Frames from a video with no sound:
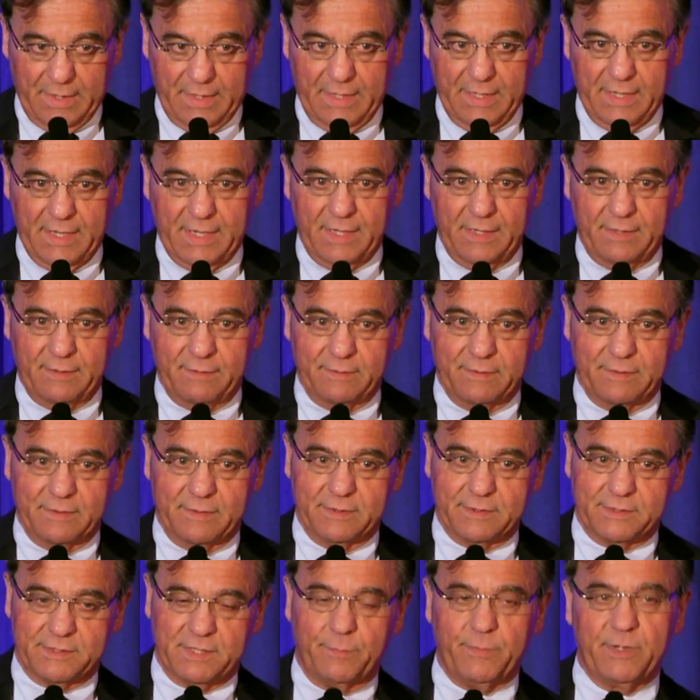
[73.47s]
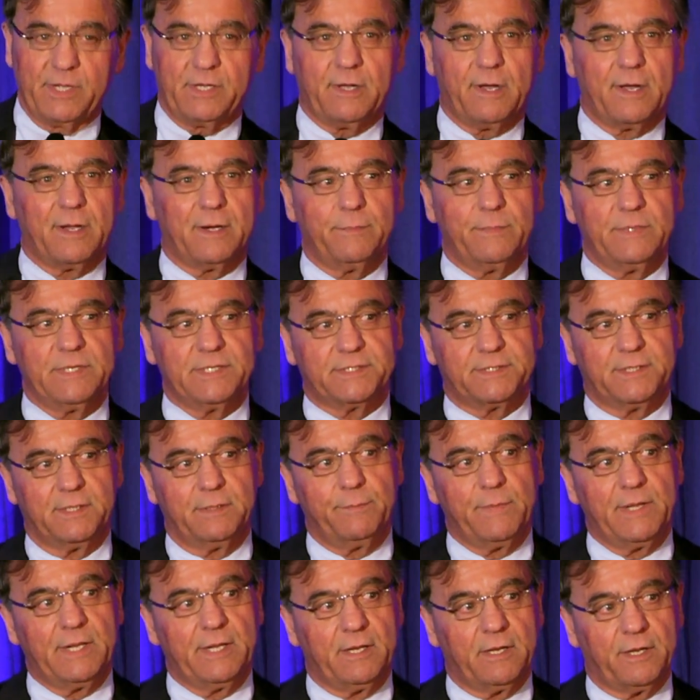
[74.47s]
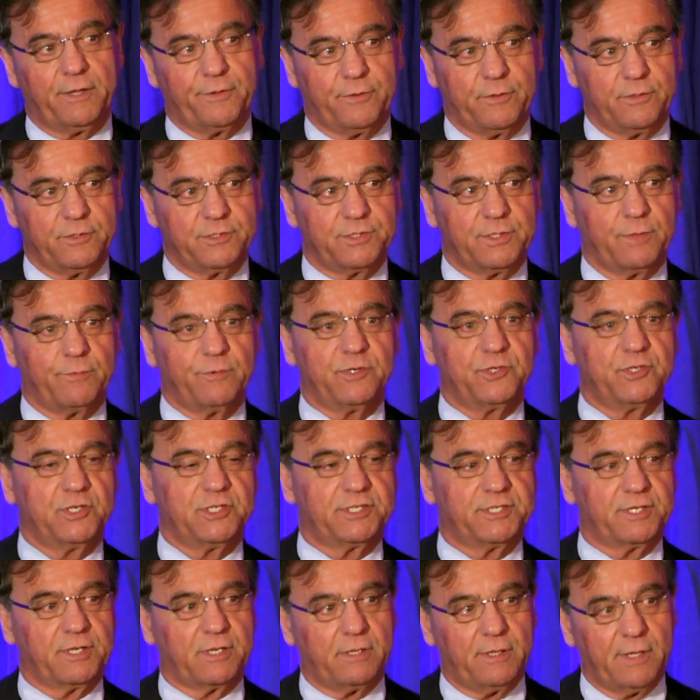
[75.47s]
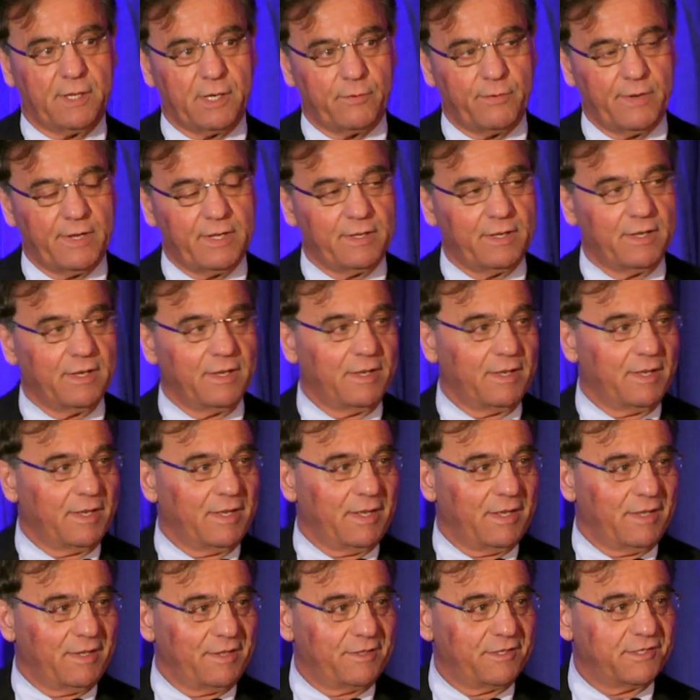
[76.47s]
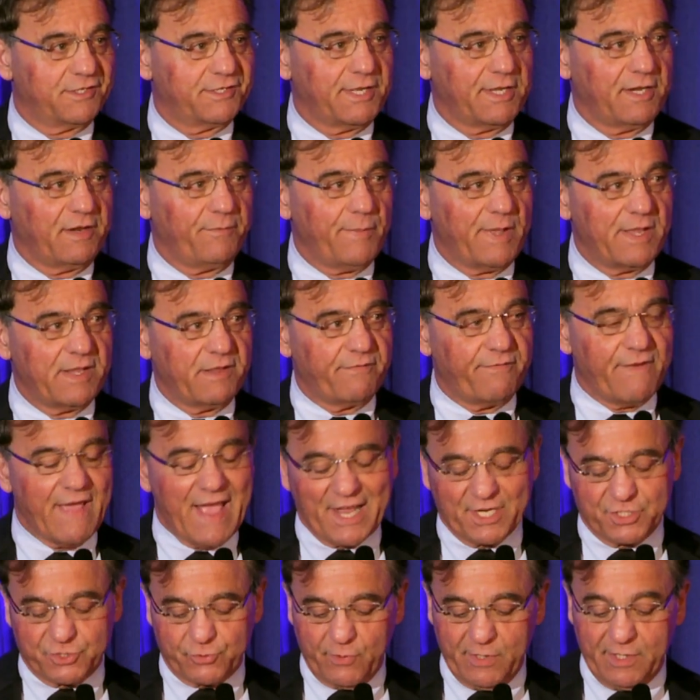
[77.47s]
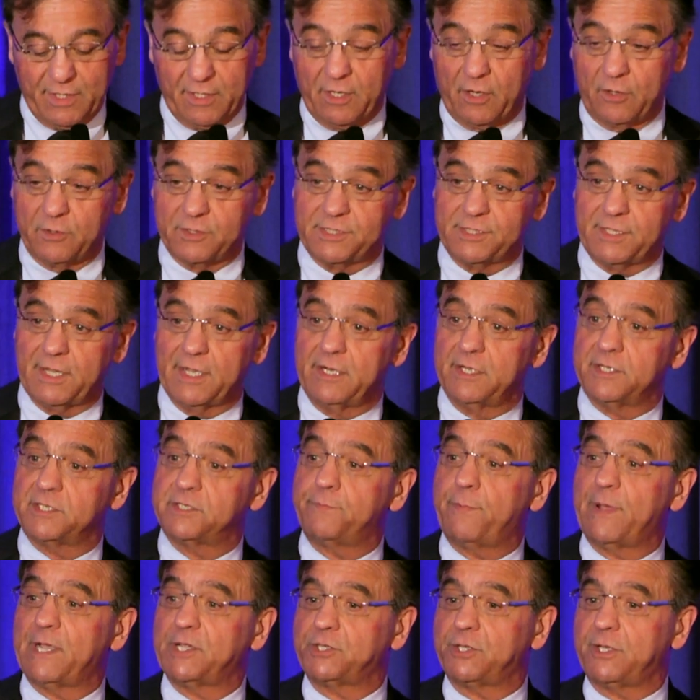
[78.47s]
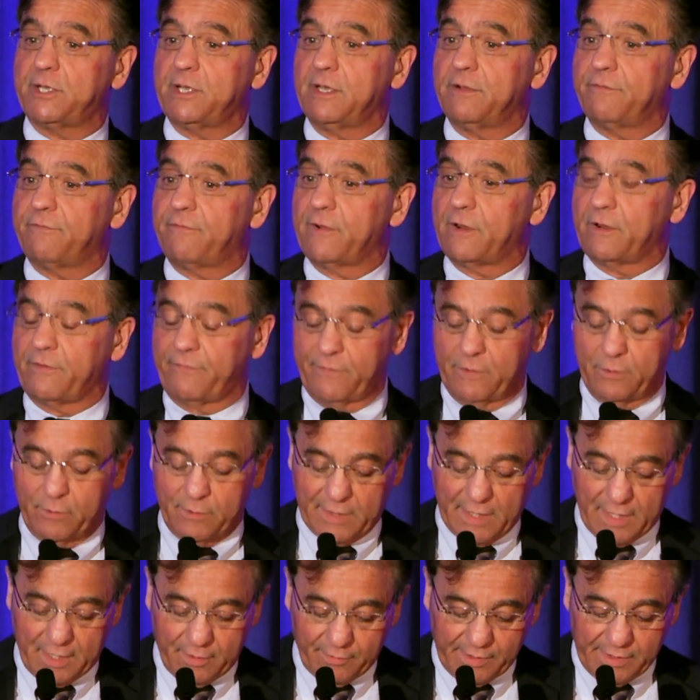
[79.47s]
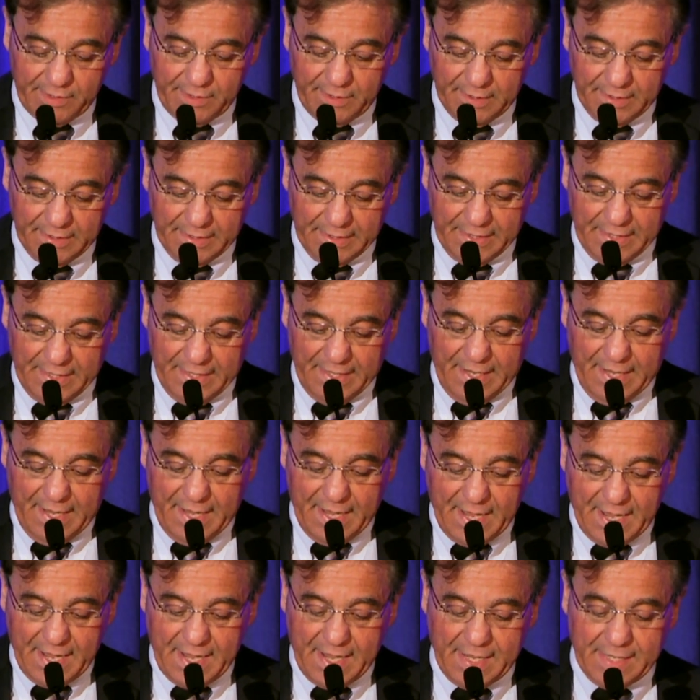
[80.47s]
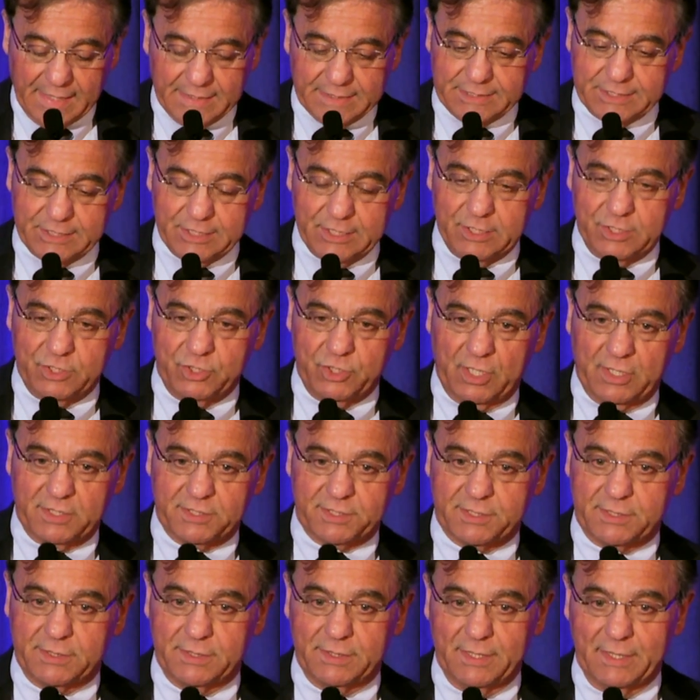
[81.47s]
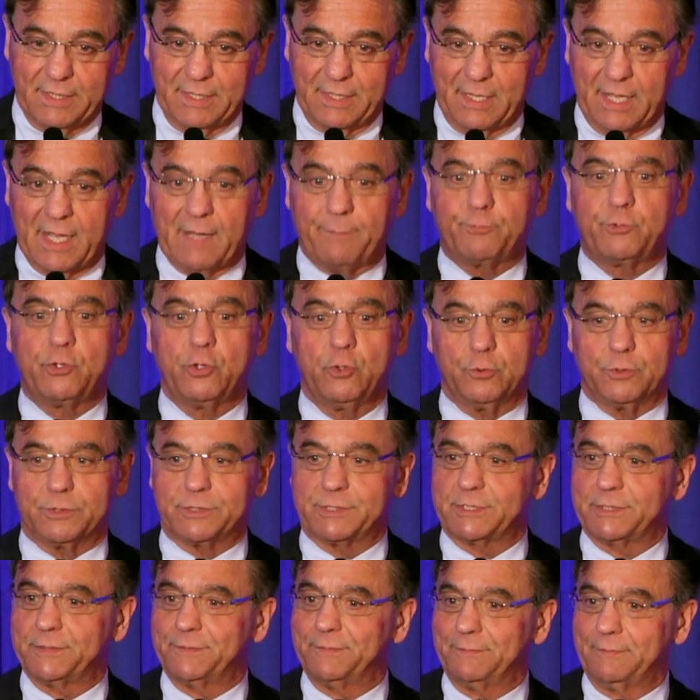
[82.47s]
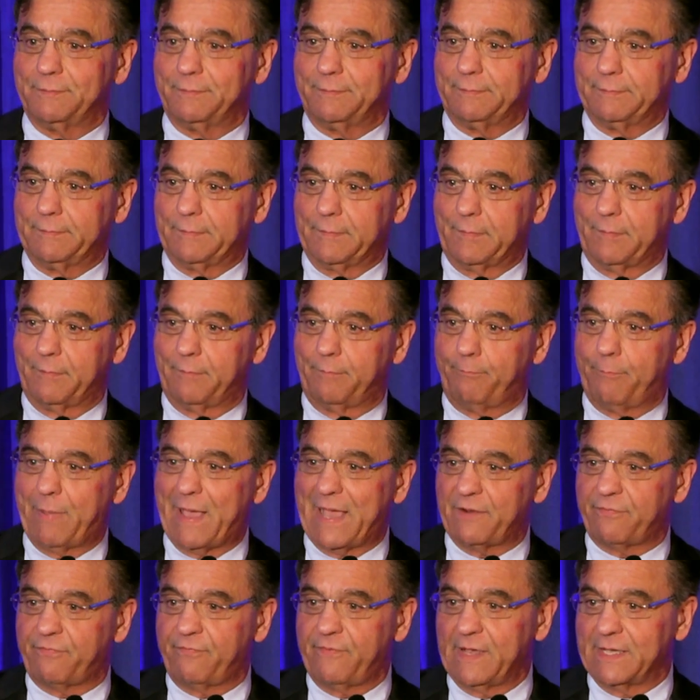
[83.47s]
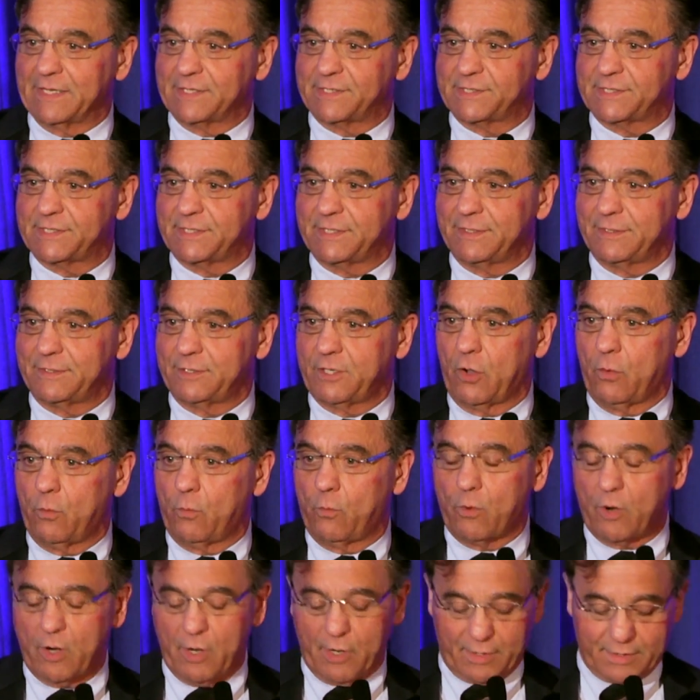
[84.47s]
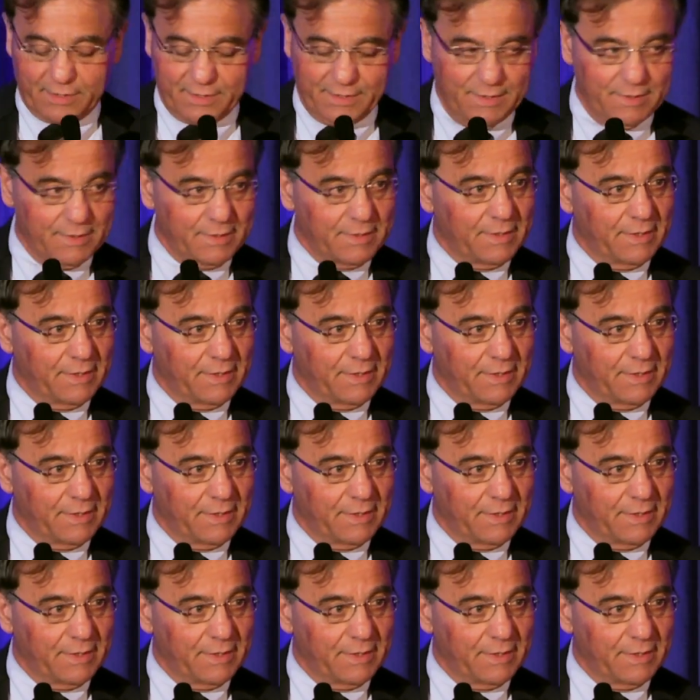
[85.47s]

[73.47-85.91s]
And some economists and many others that were just declaring the state of manufacturing in our state, especially in Fairfield County, as just obtuse, bad fits, don't work.